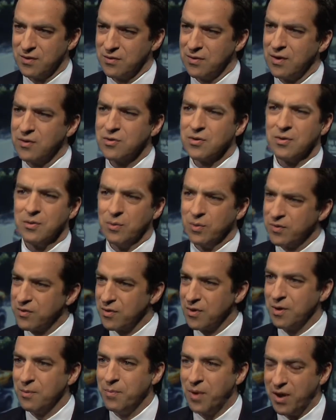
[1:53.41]
Essentially, what's
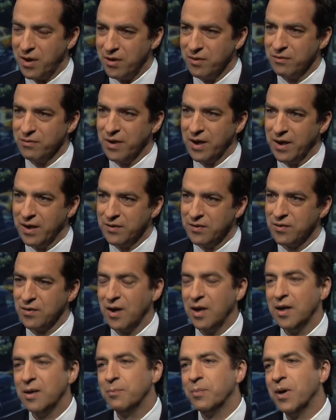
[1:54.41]
the competitive
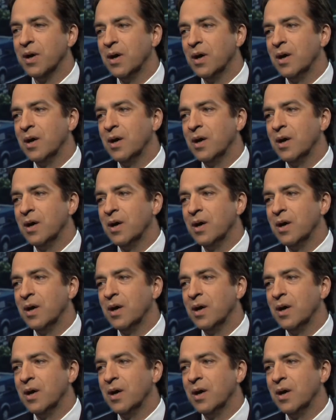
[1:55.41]
landscape?